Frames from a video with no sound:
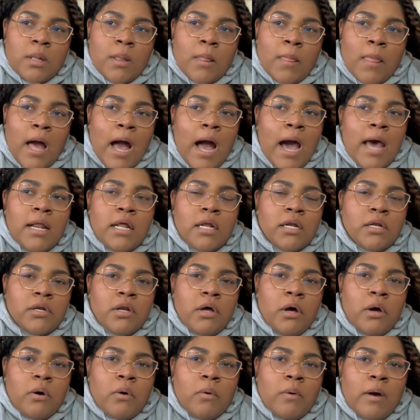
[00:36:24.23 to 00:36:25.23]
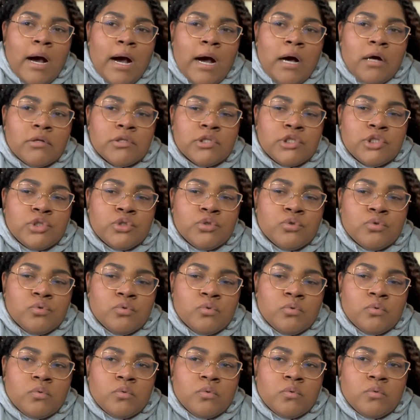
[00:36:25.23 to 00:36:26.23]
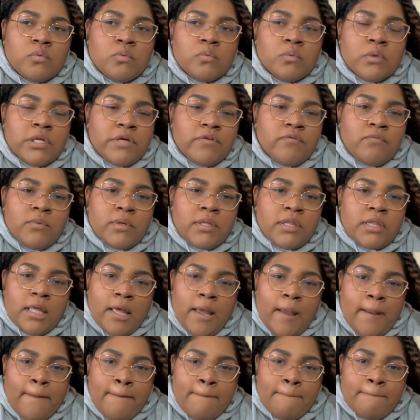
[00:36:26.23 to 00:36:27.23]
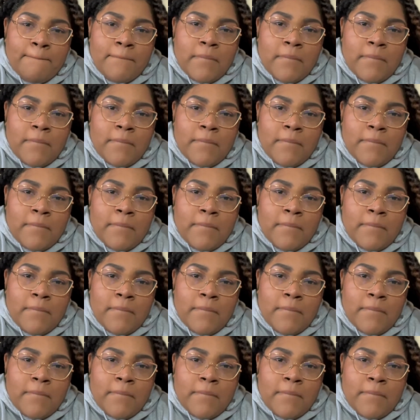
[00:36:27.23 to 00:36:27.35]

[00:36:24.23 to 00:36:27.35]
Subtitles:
I didn't know how to live with that.